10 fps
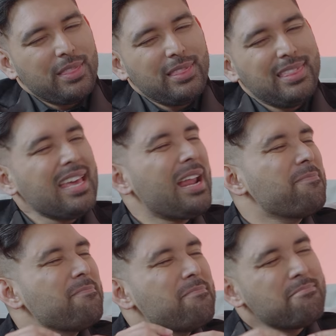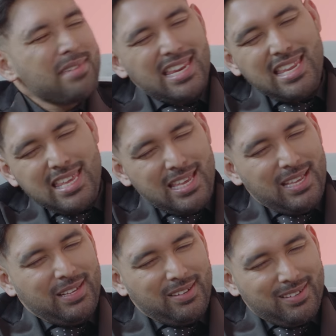There are
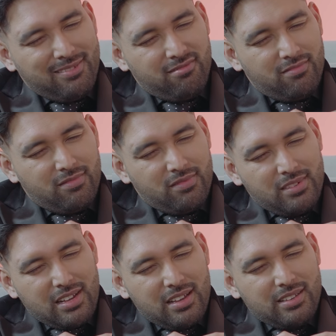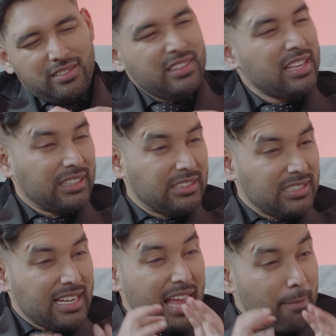many things
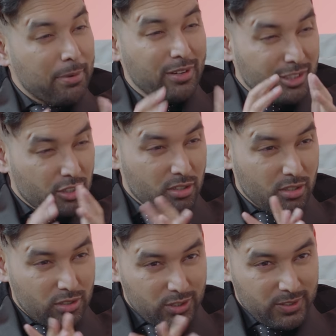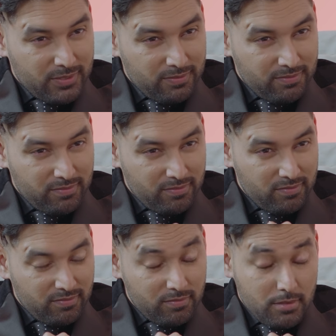that happen with the cross.
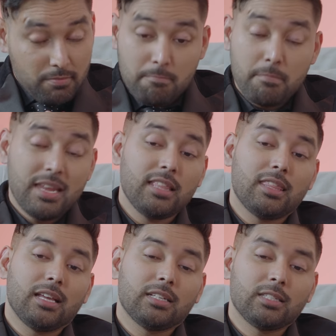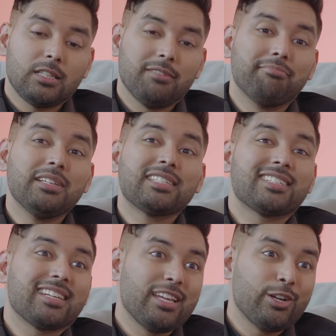Many things. The
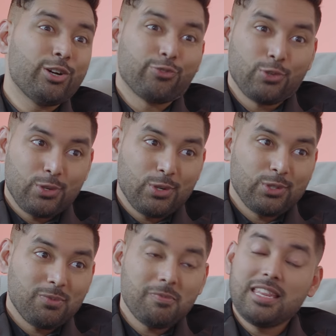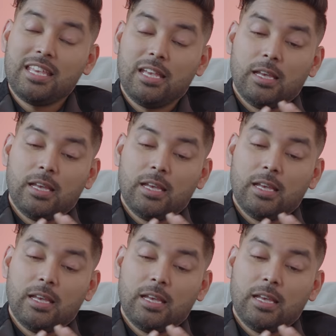mystery of the cross. Many.